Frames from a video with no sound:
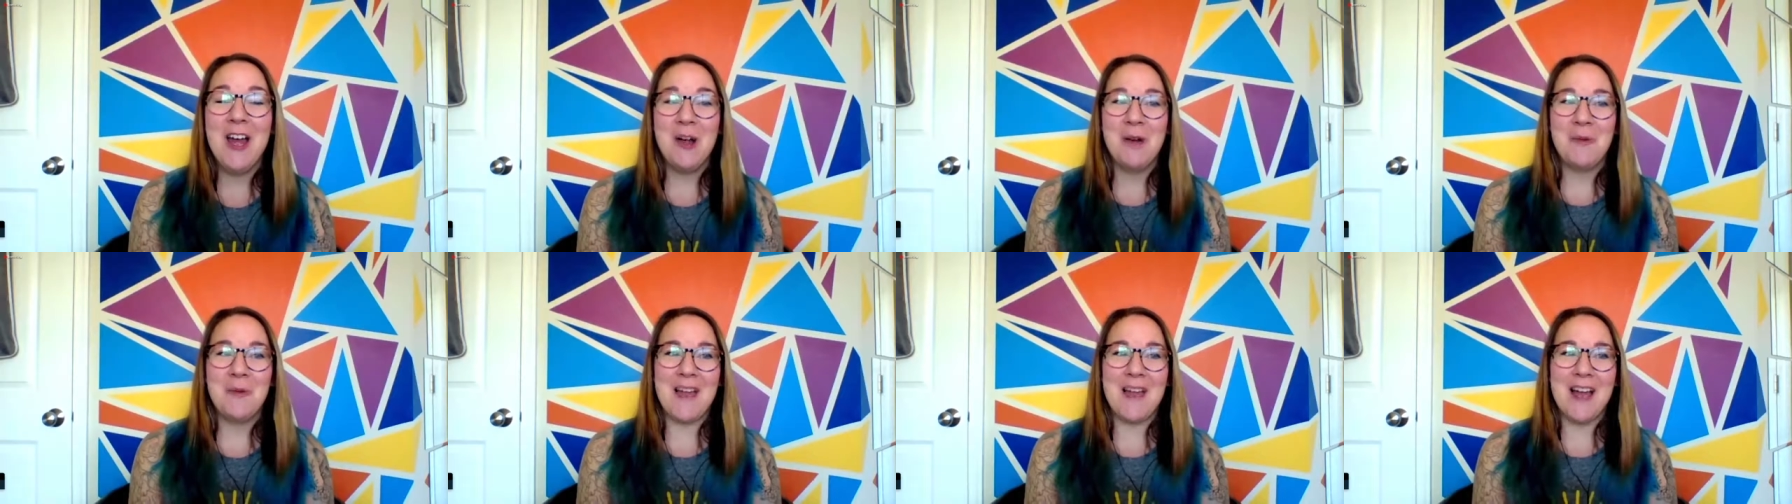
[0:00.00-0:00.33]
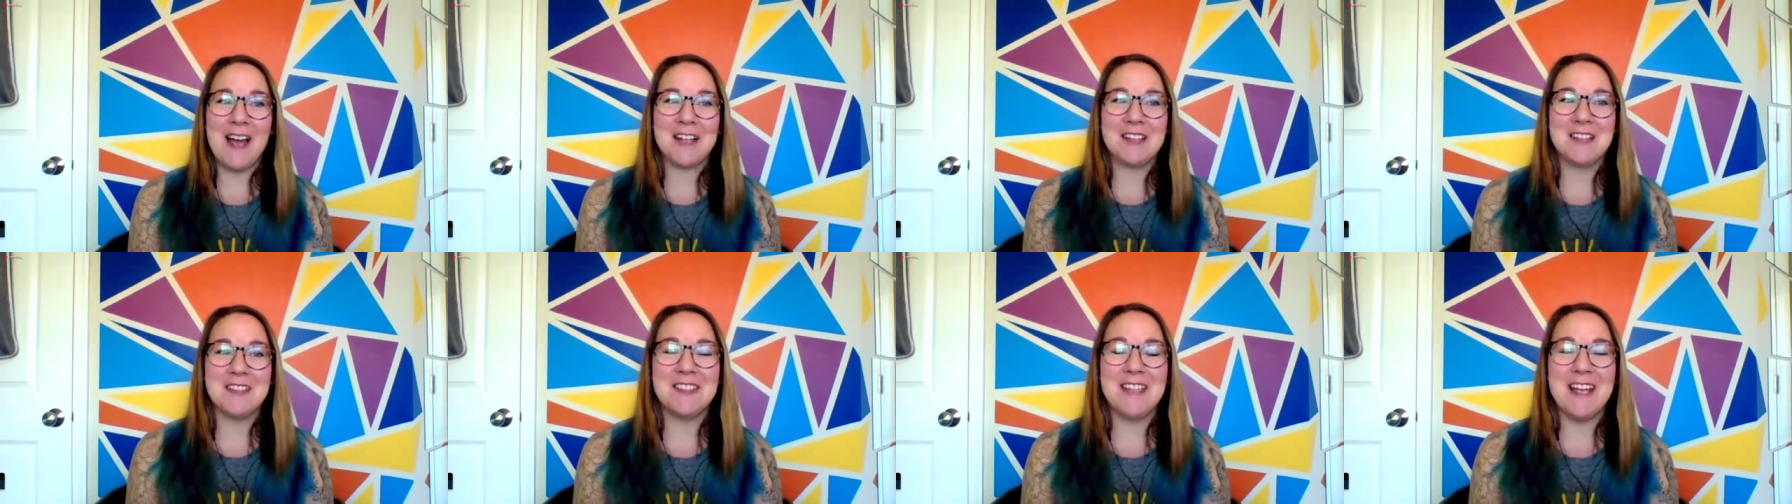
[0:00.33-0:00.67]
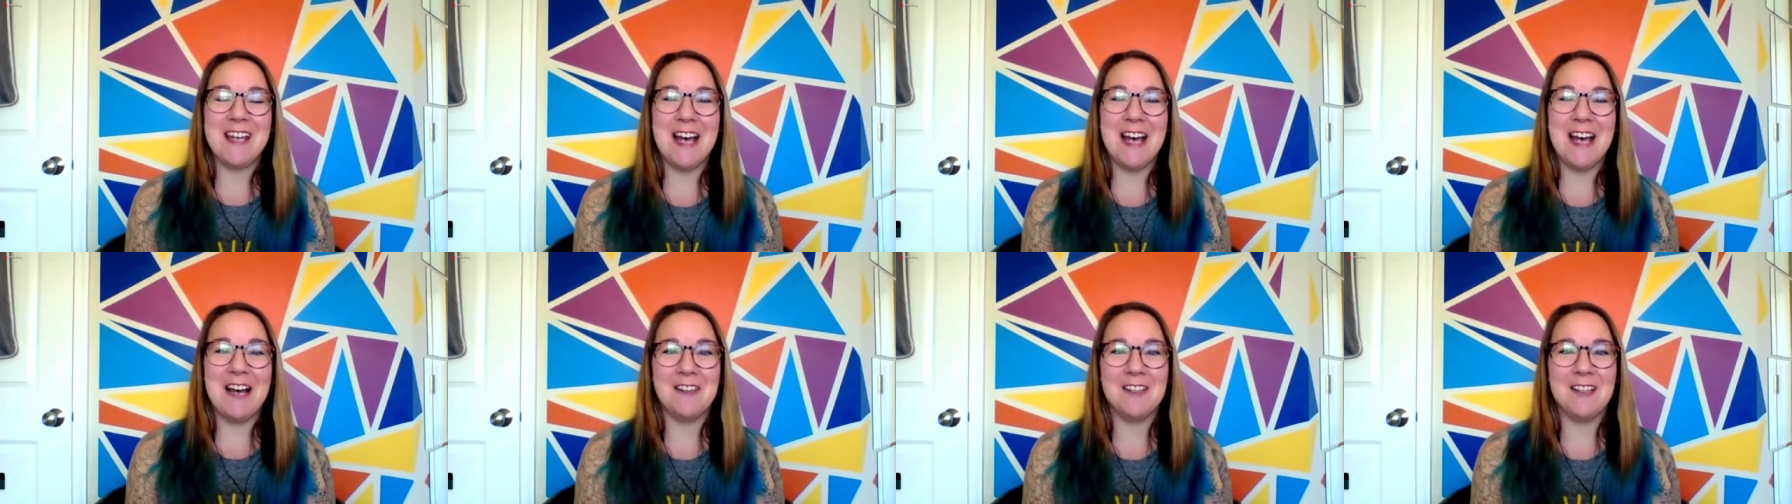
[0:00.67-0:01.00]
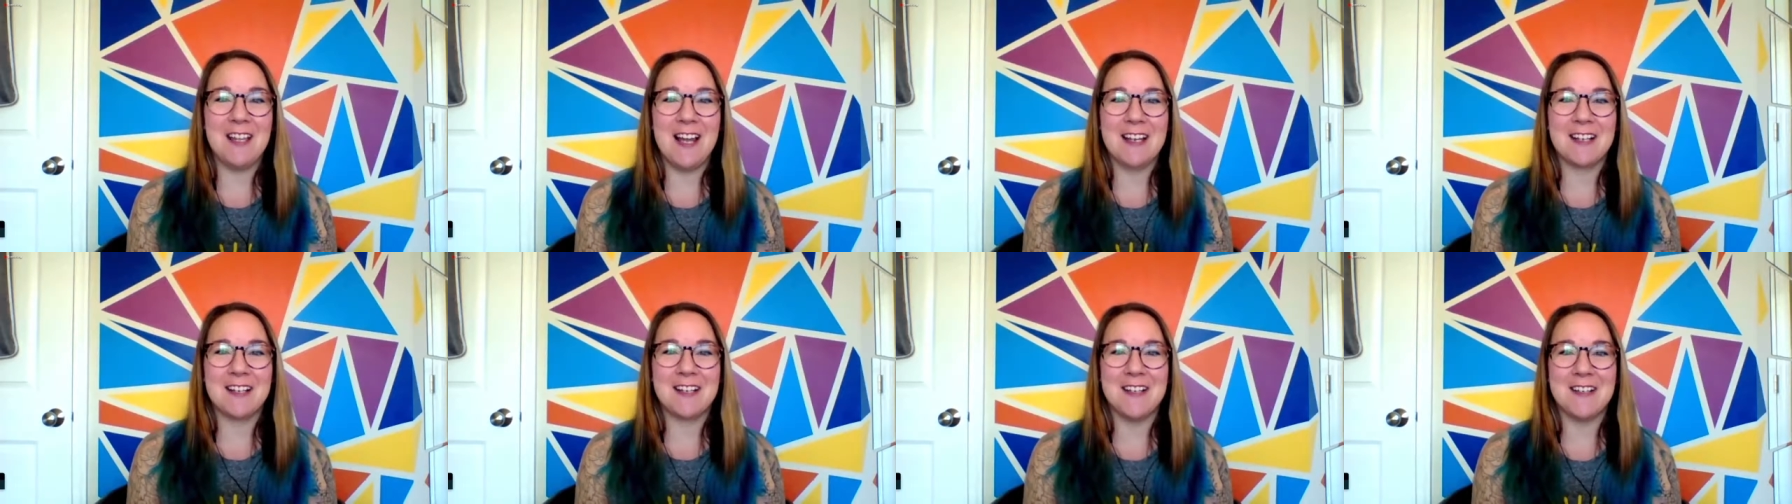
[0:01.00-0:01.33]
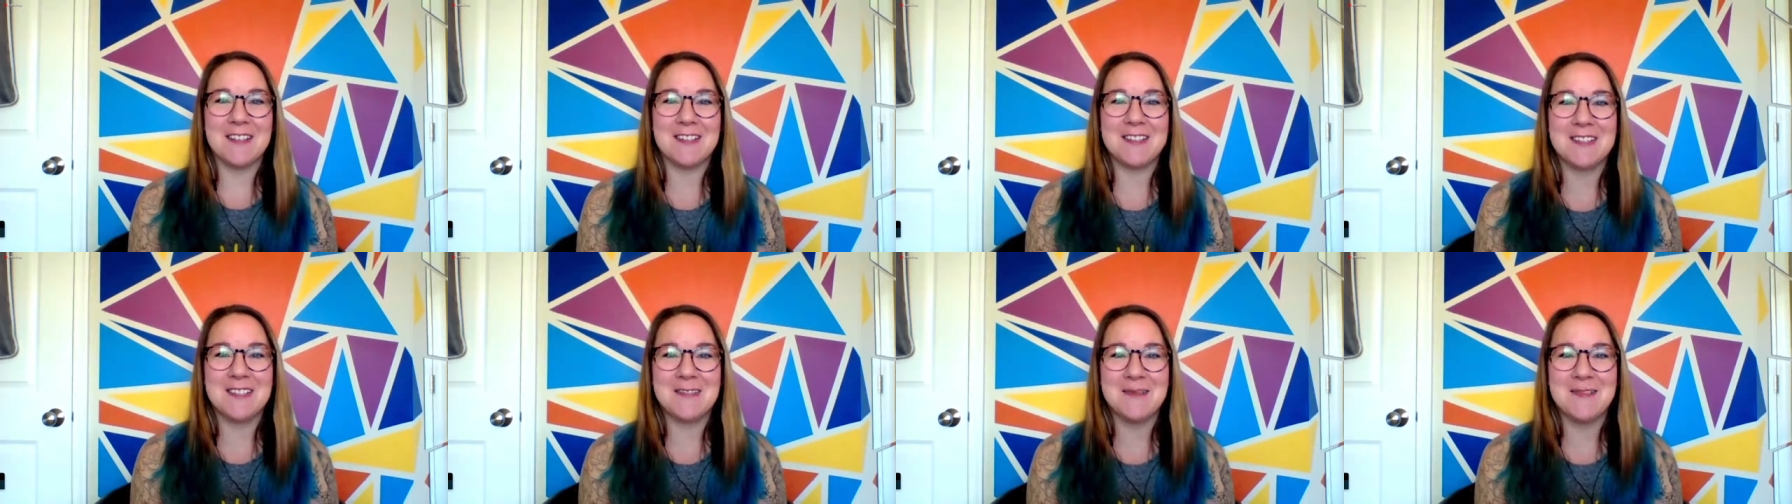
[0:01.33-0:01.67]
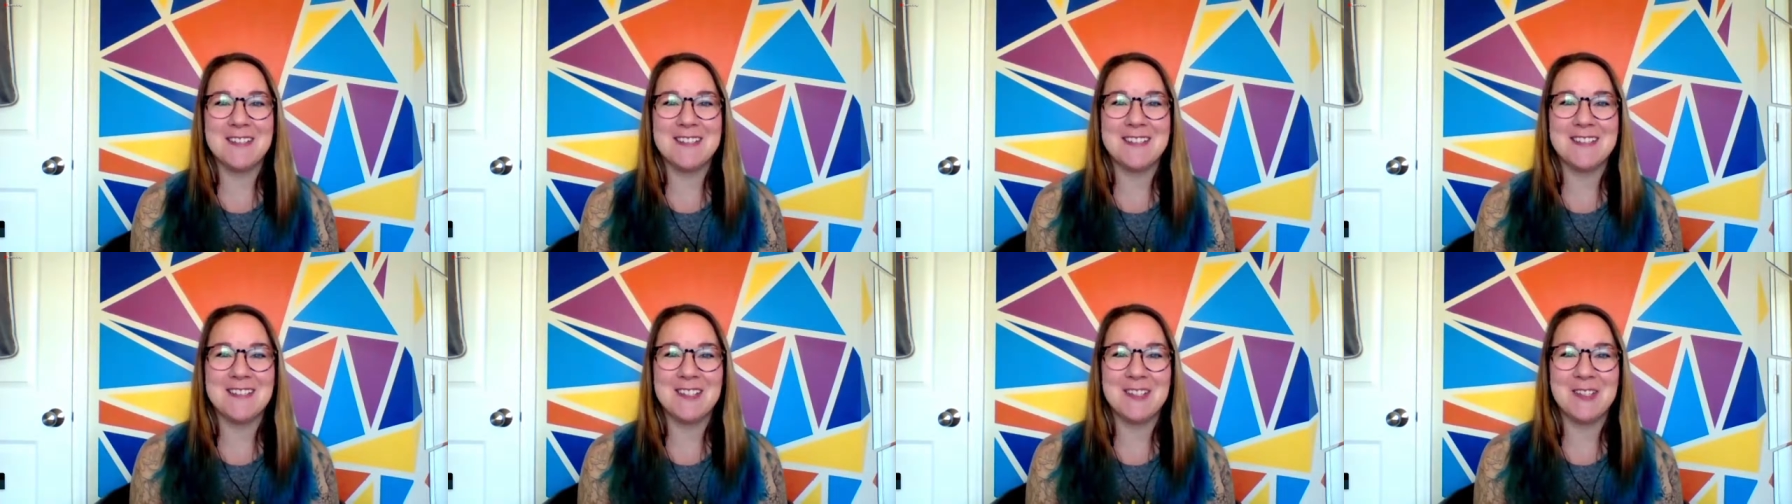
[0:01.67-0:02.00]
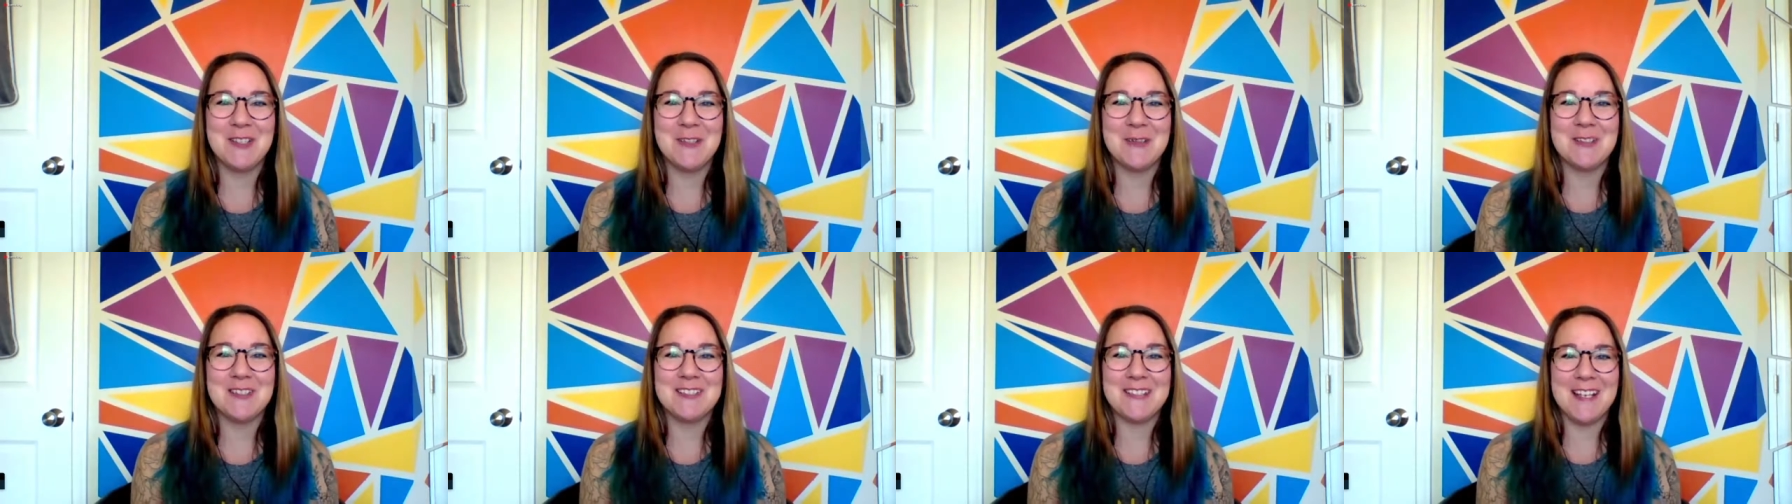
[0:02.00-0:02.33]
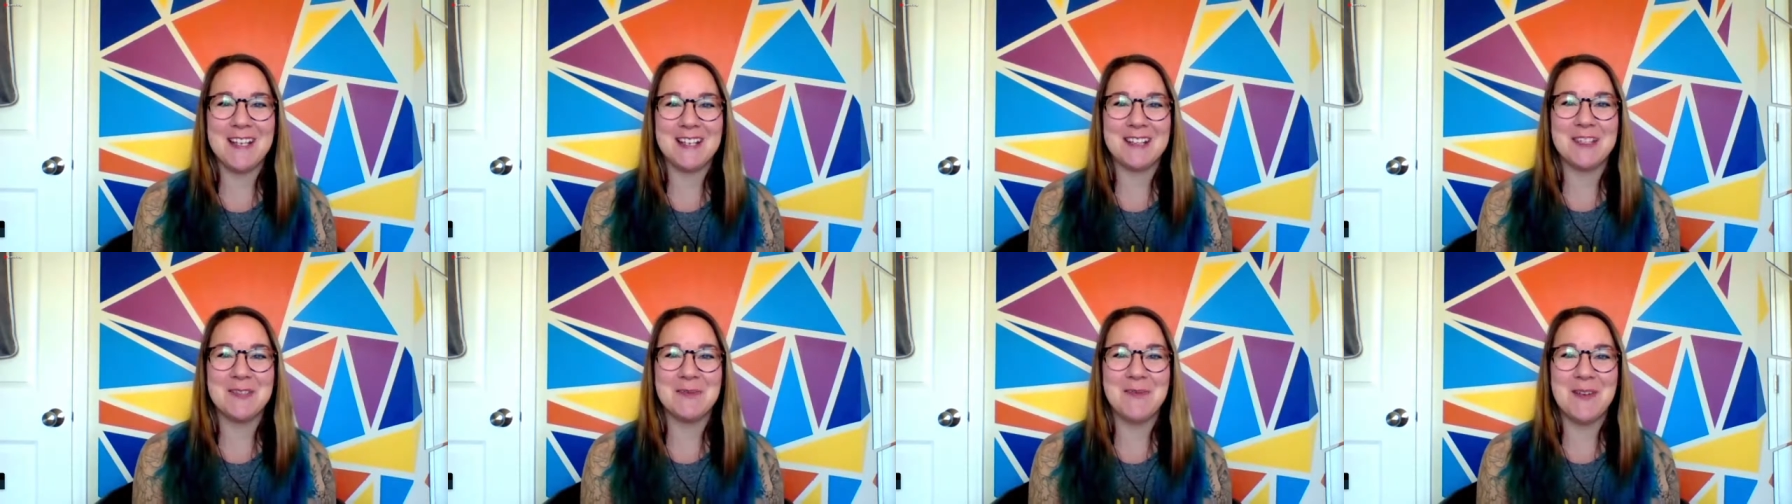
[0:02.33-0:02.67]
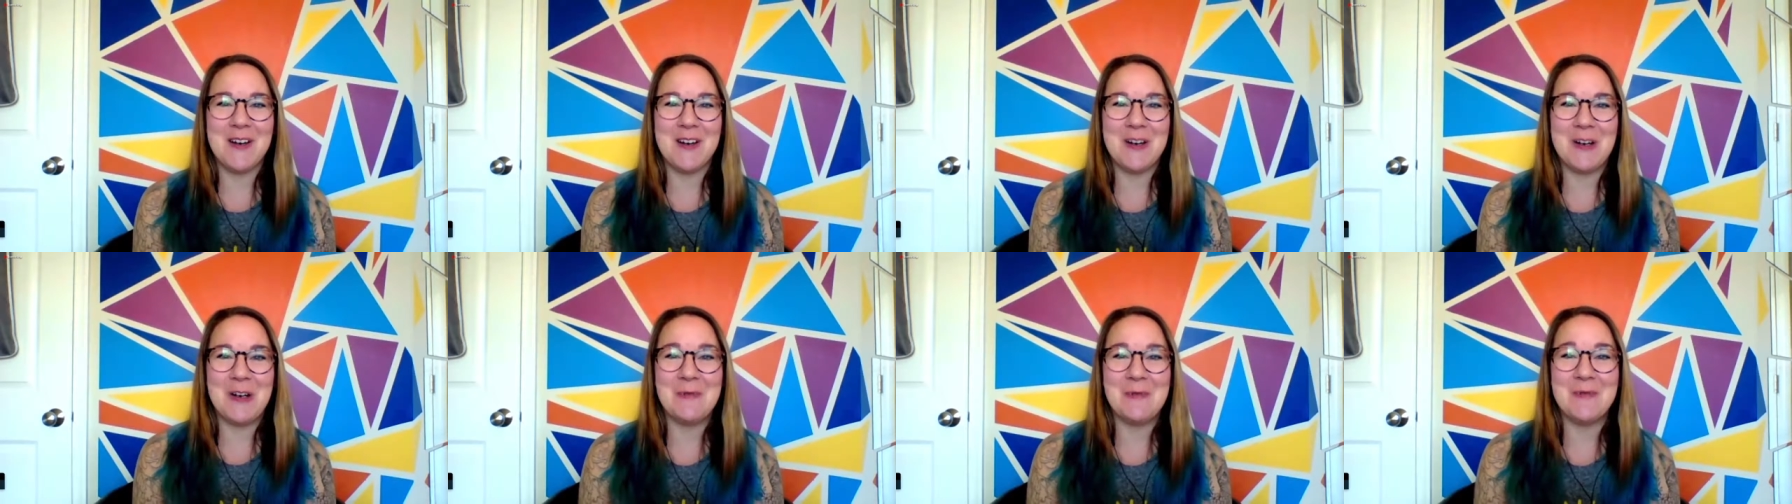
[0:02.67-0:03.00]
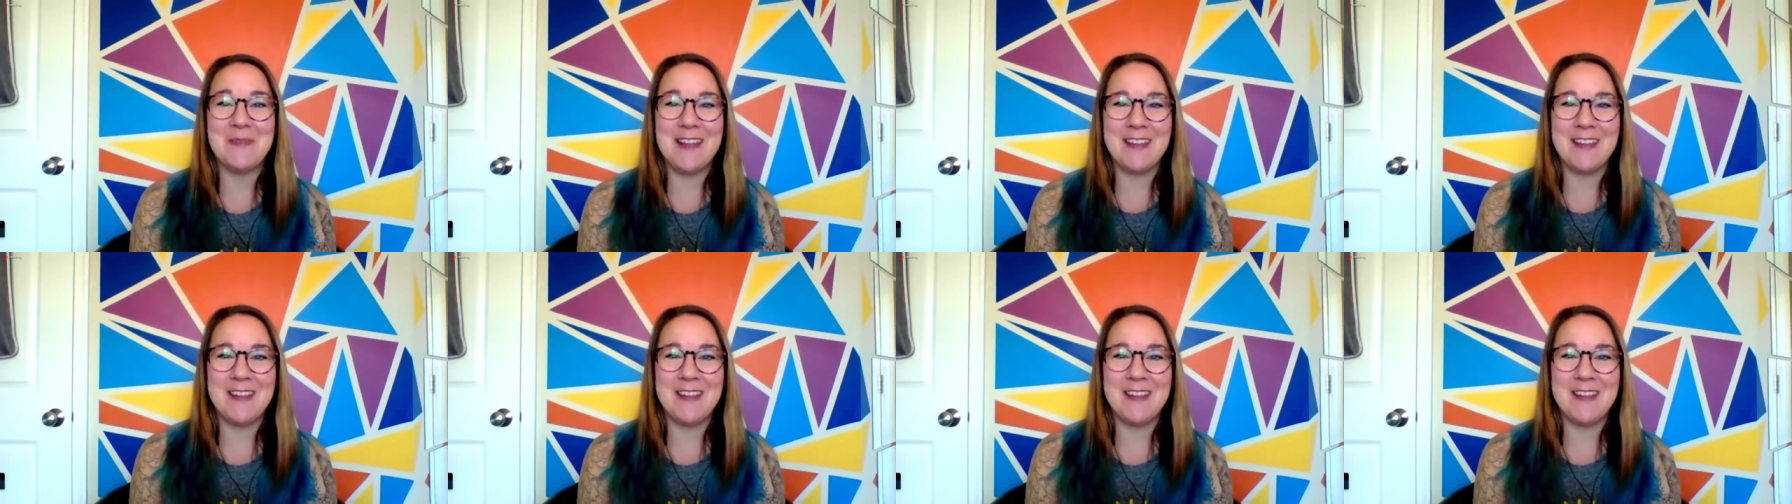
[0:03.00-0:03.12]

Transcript: we actually have a lot of customers who will take them home,